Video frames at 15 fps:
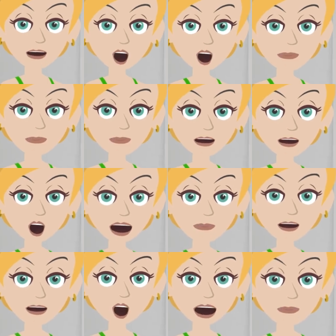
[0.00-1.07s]
and that
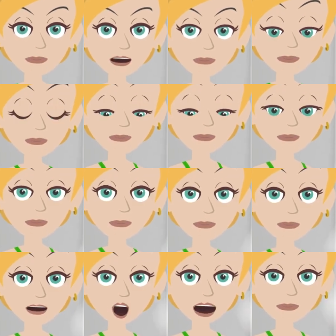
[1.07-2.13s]
I can promote
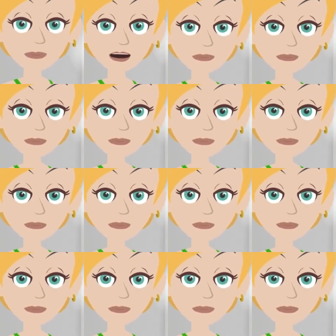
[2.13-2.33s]
that